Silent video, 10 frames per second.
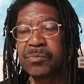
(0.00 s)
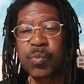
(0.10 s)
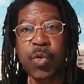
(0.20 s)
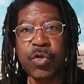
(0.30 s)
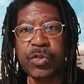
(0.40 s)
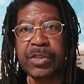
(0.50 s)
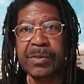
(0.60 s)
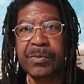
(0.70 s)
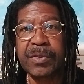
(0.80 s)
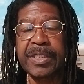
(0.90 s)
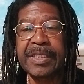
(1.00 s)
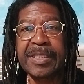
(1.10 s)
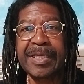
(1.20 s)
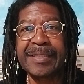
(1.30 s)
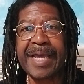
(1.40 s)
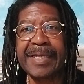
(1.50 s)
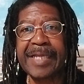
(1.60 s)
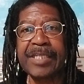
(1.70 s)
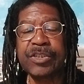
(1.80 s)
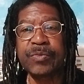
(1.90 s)
work or anything of that
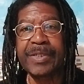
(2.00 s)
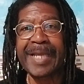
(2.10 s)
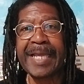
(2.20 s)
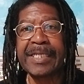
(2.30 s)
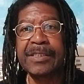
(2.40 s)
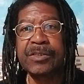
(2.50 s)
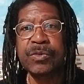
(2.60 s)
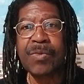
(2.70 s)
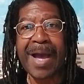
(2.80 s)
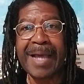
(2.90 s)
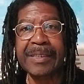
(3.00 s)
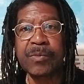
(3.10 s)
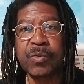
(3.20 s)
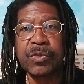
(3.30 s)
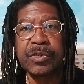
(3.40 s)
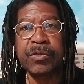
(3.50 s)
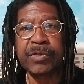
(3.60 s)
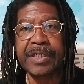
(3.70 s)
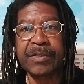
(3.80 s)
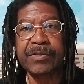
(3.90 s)
nature related to Hollywood
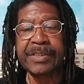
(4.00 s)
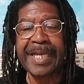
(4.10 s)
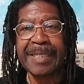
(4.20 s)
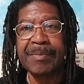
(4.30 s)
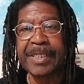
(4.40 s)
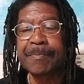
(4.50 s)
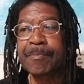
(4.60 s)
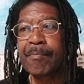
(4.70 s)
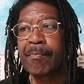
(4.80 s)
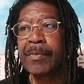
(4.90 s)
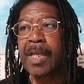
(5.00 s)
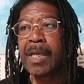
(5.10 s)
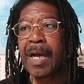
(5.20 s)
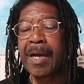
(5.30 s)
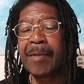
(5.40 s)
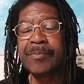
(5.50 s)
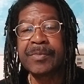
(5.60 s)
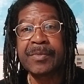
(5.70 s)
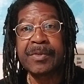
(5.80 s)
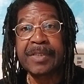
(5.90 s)
or entertainment.
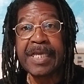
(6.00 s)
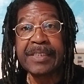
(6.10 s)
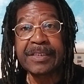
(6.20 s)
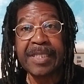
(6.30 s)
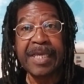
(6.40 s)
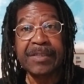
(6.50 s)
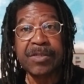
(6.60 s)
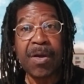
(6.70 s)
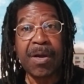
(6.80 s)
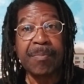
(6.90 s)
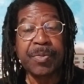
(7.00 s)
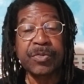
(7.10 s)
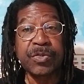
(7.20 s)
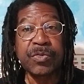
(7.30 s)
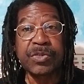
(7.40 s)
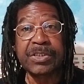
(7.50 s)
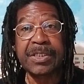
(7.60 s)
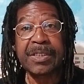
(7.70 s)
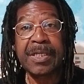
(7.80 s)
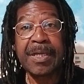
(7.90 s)
These things are produced
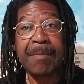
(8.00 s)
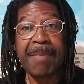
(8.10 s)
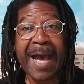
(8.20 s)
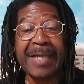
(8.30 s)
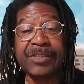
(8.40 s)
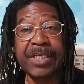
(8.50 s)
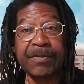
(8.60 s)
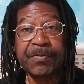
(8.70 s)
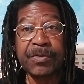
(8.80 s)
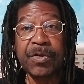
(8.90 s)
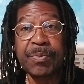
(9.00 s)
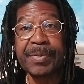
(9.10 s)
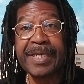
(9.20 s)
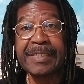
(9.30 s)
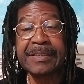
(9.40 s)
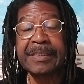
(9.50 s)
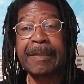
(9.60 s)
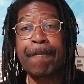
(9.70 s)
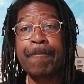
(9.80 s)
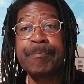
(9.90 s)
by Jennifer Lopez
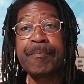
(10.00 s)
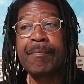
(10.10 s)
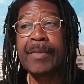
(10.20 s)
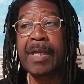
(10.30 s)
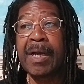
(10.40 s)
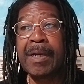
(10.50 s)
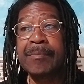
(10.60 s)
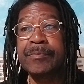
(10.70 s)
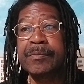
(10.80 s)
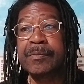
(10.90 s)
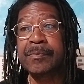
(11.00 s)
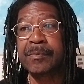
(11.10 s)
in